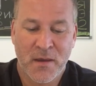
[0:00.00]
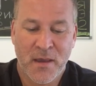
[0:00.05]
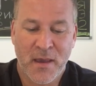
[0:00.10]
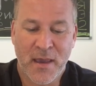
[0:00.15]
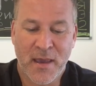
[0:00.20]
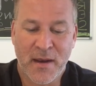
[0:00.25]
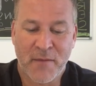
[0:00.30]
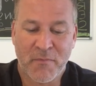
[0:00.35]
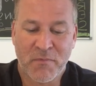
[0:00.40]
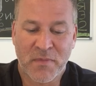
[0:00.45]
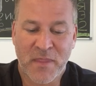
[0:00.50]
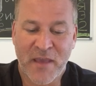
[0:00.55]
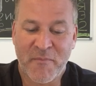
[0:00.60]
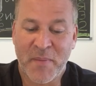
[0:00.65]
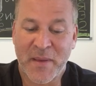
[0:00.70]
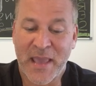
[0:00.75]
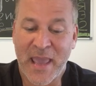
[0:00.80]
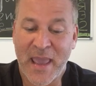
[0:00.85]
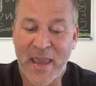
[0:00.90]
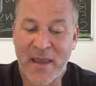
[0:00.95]
and they
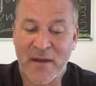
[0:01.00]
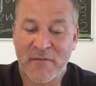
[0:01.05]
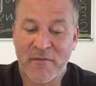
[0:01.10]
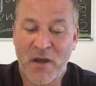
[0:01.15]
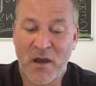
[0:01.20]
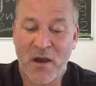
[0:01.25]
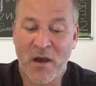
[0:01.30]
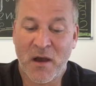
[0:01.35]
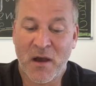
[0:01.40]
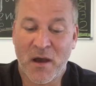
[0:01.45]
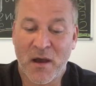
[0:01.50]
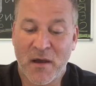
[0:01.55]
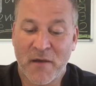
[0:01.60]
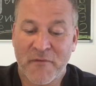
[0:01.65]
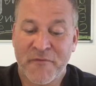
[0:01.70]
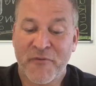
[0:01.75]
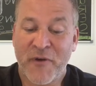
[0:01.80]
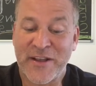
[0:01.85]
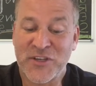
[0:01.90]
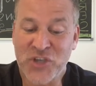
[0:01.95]
began uh,
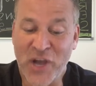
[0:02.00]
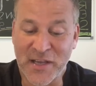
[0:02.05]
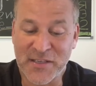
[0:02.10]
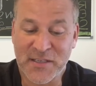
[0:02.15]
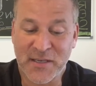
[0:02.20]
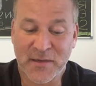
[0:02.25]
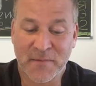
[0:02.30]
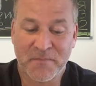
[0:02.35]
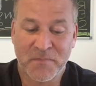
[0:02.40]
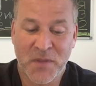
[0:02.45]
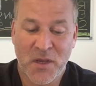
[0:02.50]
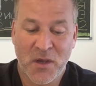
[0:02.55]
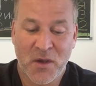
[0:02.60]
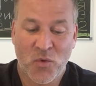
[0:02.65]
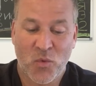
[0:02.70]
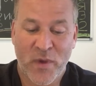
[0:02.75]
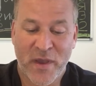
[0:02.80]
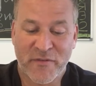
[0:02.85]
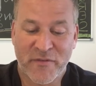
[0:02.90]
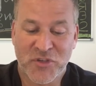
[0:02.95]
franchising.
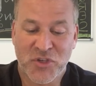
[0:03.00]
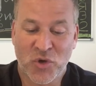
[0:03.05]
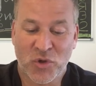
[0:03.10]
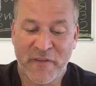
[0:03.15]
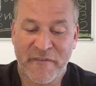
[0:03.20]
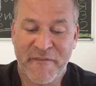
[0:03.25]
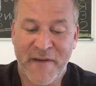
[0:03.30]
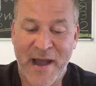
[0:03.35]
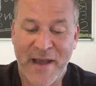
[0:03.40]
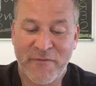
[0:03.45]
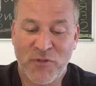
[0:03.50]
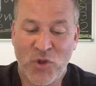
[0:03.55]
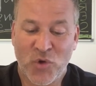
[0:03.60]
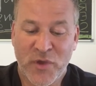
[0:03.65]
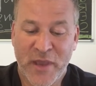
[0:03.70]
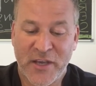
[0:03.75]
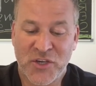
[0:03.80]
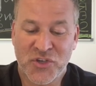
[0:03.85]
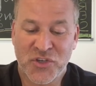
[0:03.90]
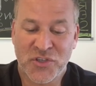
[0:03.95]
We have a total of five
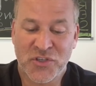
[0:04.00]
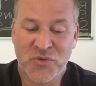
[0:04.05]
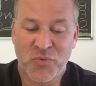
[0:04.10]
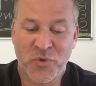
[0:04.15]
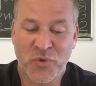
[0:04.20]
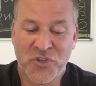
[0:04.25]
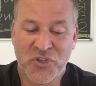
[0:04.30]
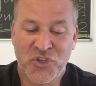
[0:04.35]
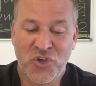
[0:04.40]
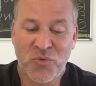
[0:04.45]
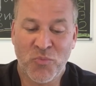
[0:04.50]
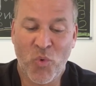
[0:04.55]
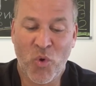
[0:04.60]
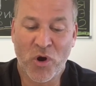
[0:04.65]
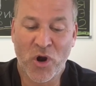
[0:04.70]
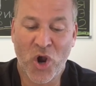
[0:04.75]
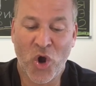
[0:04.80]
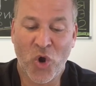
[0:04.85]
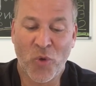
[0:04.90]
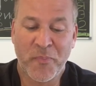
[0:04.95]
locations with two
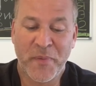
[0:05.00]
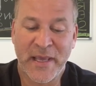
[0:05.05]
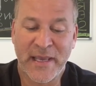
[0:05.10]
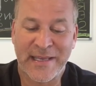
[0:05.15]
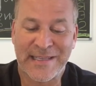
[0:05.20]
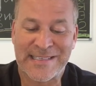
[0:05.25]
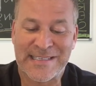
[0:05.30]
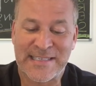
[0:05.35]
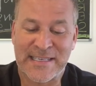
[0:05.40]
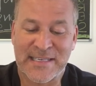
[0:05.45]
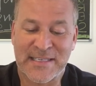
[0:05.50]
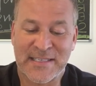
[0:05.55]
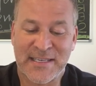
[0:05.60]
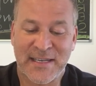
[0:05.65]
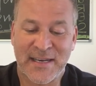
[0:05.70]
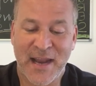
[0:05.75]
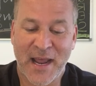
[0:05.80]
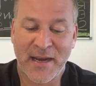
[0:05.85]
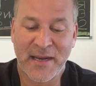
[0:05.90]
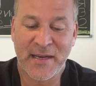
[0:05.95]
more opening in 60
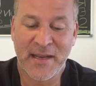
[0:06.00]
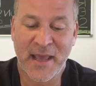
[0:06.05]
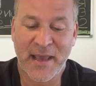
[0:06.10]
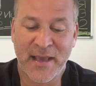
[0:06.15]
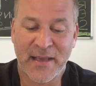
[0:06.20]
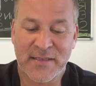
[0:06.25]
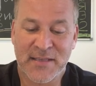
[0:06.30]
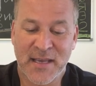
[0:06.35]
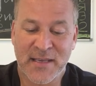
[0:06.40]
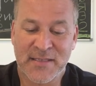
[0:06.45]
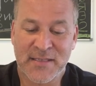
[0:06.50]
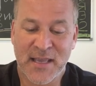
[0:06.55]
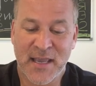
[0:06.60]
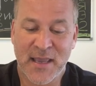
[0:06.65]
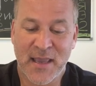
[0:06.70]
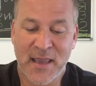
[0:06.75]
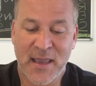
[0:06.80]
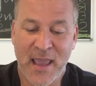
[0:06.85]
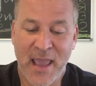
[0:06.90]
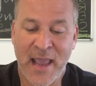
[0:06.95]
to 90 days as
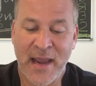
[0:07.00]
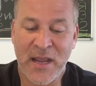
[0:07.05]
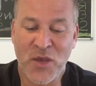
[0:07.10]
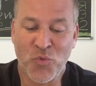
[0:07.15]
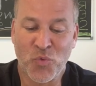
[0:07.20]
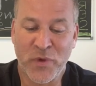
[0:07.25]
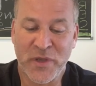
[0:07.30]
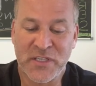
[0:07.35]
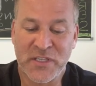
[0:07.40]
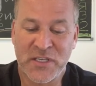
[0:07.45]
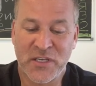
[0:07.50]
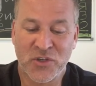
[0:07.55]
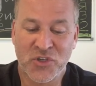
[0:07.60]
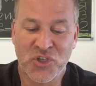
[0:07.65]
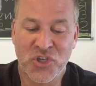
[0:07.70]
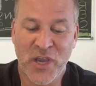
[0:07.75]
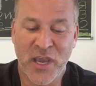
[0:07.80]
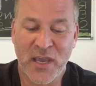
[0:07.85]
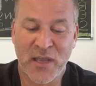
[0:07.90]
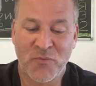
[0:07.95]
any retail
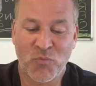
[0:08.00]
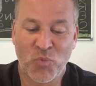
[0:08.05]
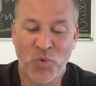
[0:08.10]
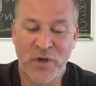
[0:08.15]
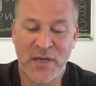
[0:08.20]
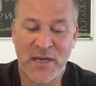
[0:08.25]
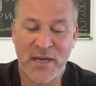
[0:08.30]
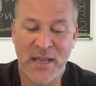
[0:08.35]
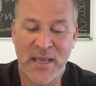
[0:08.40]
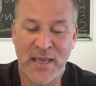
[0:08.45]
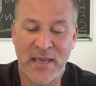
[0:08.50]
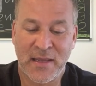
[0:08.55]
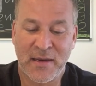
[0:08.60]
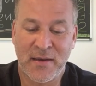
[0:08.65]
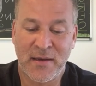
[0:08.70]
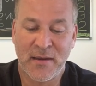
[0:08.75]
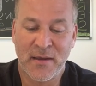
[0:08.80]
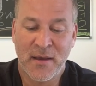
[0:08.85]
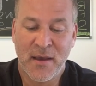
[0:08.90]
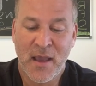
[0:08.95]
chain would
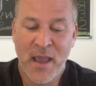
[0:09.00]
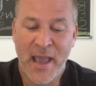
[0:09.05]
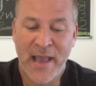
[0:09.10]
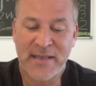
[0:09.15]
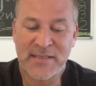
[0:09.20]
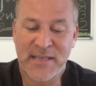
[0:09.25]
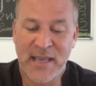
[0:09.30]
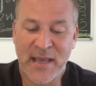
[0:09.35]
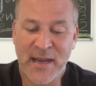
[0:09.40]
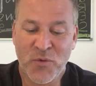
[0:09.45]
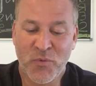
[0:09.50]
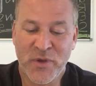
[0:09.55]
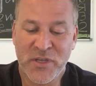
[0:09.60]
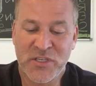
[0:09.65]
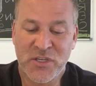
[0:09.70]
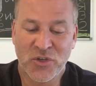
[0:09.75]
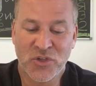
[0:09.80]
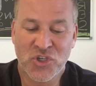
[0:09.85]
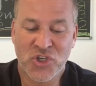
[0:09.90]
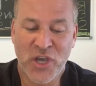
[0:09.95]
need as any
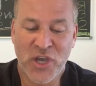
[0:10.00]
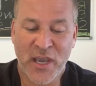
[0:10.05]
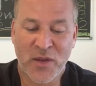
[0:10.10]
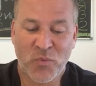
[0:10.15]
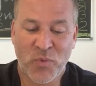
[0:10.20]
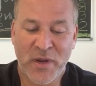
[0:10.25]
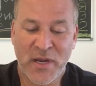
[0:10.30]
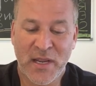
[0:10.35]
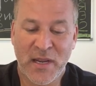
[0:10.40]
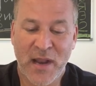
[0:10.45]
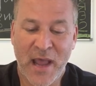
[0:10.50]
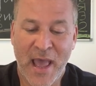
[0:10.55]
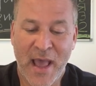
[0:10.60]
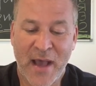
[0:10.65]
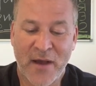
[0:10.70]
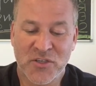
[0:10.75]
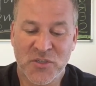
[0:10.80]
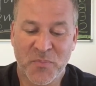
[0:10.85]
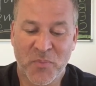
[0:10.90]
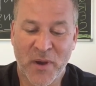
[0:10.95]
retail chain we need a
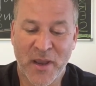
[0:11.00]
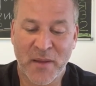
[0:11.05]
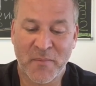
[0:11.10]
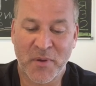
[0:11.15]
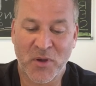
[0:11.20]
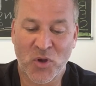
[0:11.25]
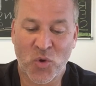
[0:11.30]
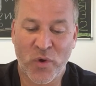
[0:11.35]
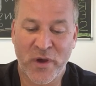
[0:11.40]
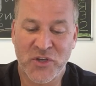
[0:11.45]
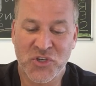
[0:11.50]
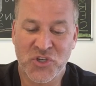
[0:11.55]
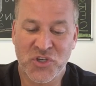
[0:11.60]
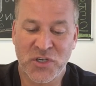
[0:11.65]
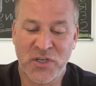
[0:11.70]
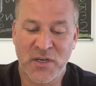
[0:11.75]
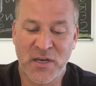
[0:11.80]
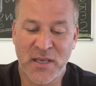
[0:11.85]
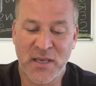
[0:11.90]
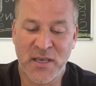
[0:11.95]
house brand but
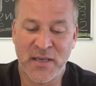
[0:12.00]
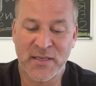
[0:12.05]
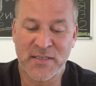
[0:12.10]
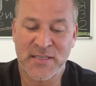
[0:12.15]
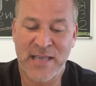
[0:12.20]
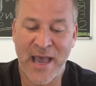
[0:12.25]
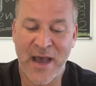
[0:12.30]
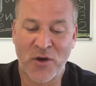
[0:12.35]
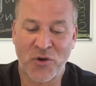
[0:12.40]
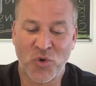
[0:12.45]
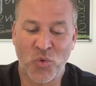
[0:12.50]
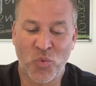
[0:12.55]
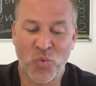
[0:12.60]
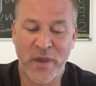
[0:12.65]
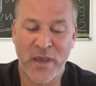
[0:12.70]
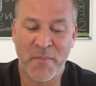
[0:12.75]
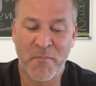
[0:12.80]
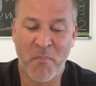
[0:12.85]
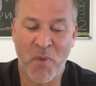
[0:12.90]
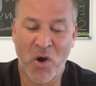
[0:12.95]
question is how do
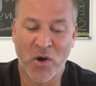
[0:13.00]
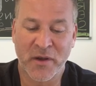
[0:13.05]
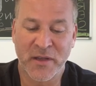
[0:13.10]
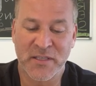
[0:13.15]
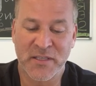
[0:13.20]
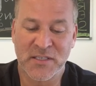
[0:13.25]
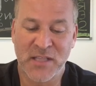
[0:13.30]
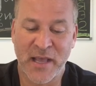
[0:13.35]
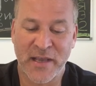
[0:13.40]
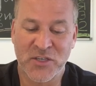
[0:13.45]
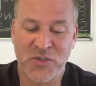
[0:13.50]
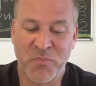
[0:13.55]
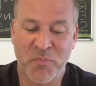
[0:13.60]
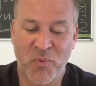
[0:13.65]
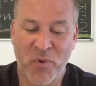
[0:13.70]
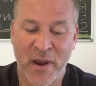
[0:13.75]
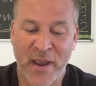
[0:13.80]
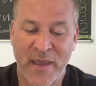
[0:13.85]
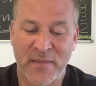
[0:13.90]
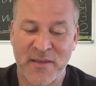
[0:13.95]
we market slash
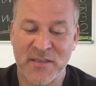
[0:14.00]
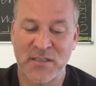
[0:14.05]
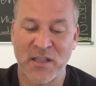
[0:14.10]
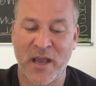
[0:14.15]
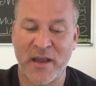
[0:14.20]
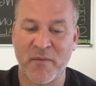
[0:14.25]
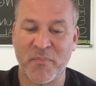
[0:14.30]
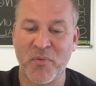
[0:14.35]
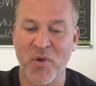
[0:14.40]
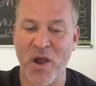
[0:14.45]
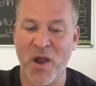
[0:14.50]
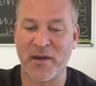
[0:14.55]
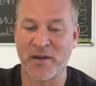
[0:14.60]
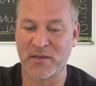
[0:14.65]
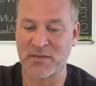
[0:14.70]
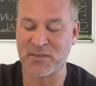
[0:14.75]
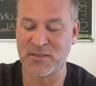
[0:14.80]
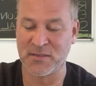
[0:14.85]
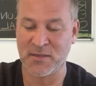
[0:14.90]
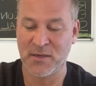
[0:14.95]
brand this line of
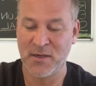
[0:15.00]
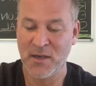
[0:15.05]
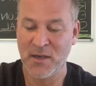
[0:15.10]
products